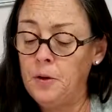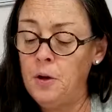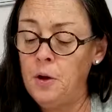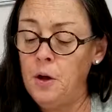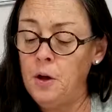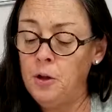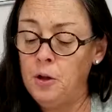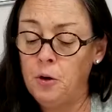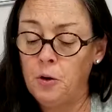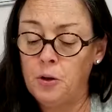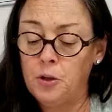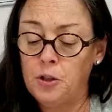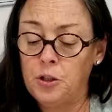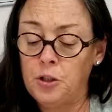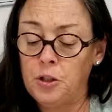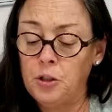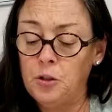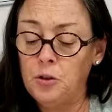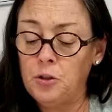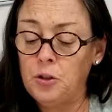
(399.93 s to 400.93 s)
There are
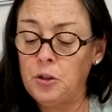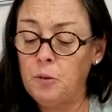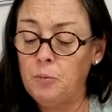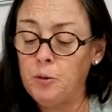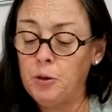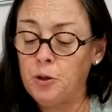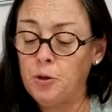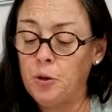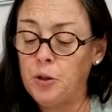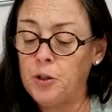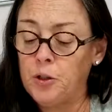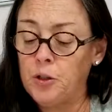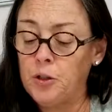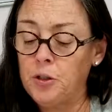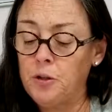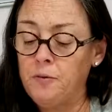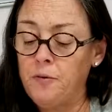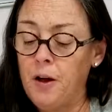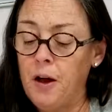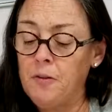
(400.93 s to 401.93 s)
still some restrictions
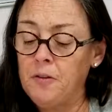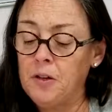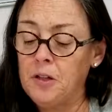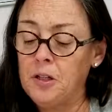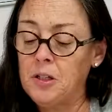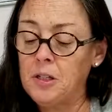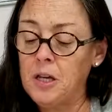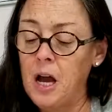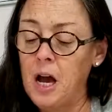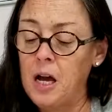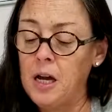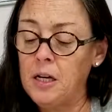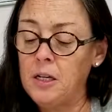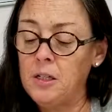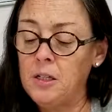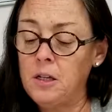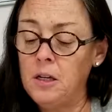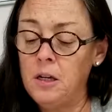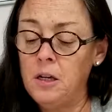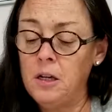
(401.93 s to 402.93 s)
involving
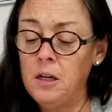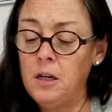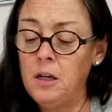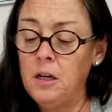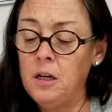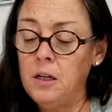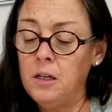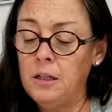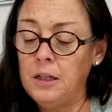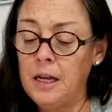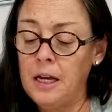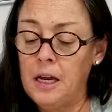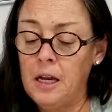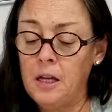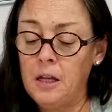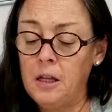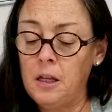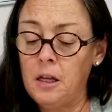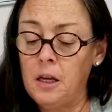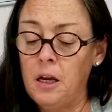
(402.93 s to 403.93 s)
size,
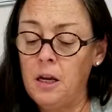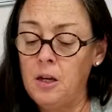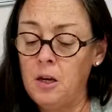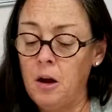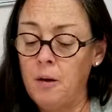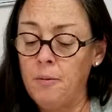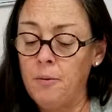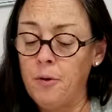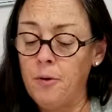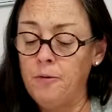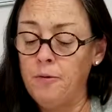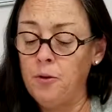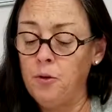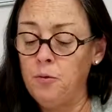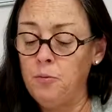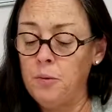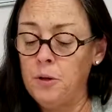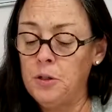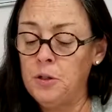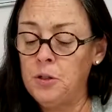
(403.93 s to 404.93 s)
length, and number of
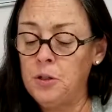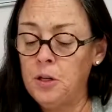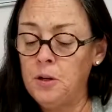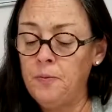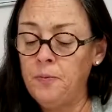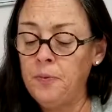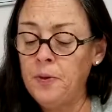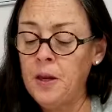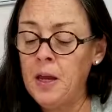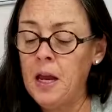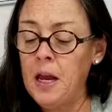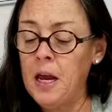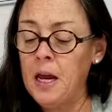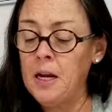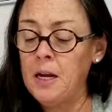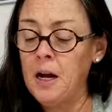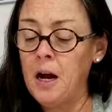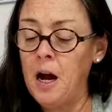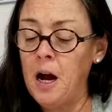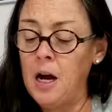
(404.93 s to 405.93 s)
lumens,
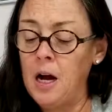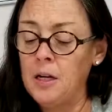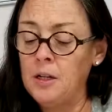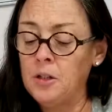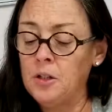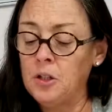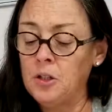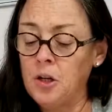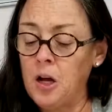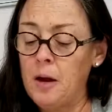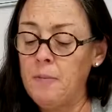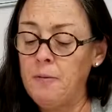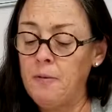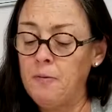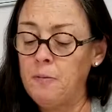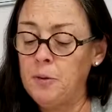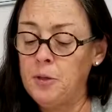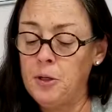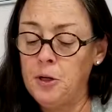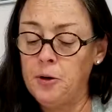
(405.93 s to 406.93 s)
and on the type of
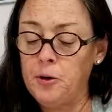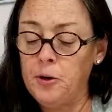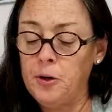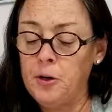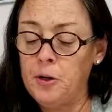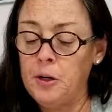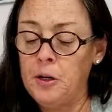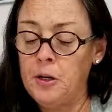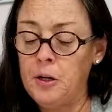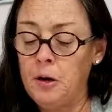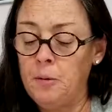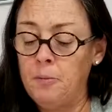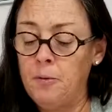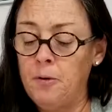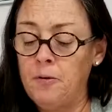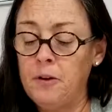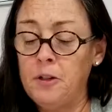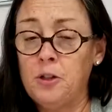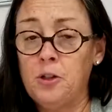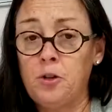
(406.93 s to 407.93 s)
material and number
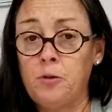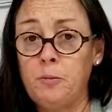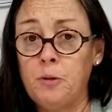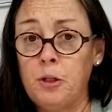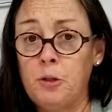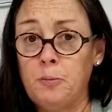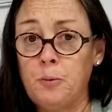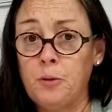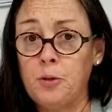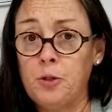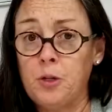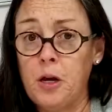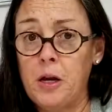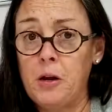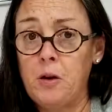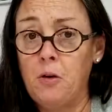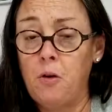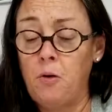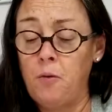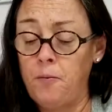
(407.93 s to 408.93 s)
of instruments per
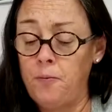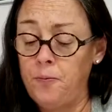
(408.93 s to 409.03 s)
cycle.